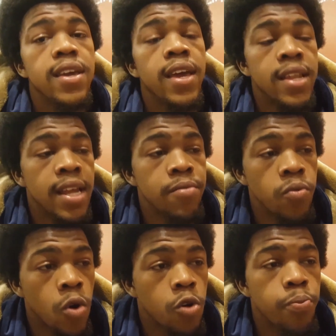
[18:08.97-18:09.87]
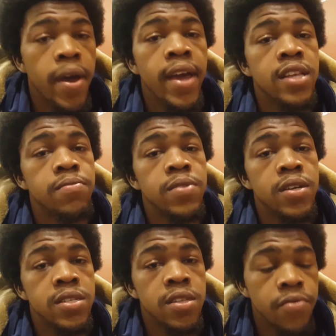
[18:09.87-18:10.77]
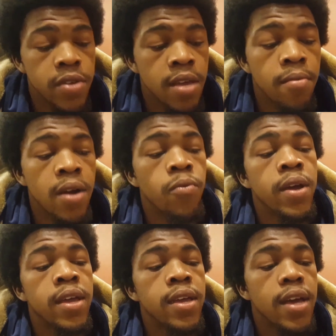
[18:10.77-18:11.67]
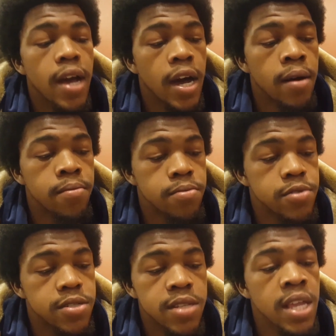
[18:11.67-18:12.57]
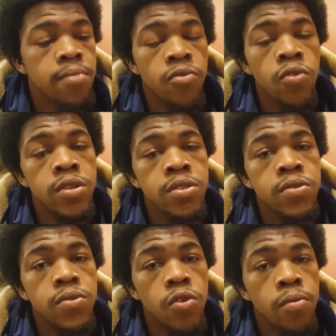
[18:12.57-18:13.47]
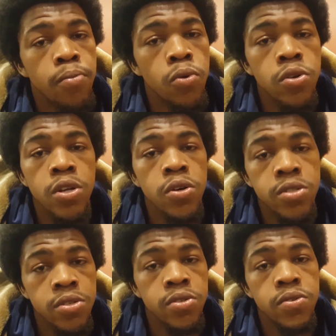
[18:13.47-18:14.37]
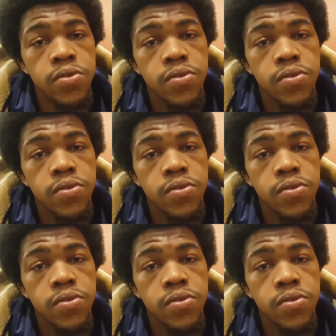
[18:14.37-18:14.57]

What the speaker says: and let me walk past, because if you're in my way, I'm steamrolling you or bulldozing you.